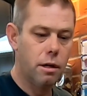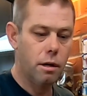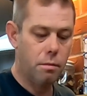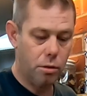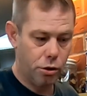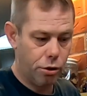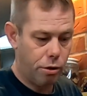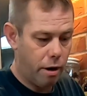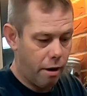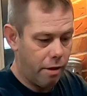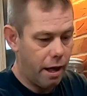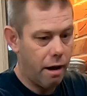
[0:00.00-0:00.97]
I'm not sure
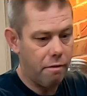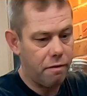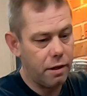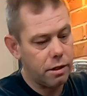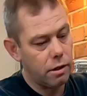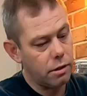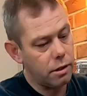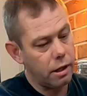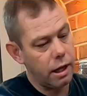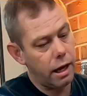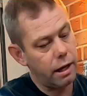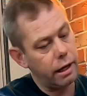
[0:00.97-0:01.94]
how that fits onto
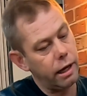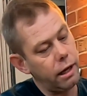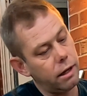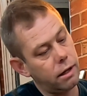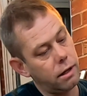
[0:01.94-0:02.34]
there yet.